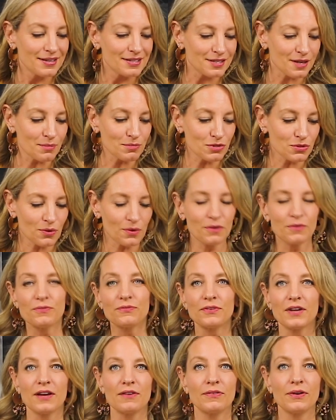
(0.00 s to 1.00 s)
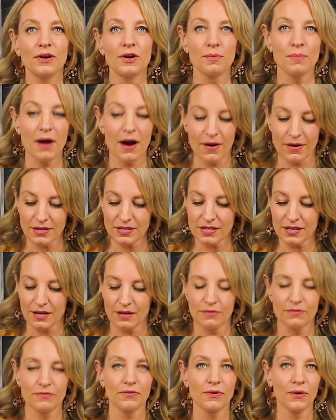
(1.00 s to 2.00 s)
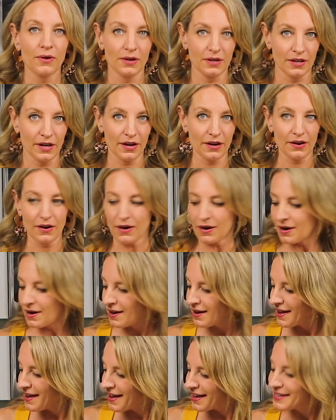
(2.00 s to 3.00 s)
some sort of flavored aperitif or liqueur,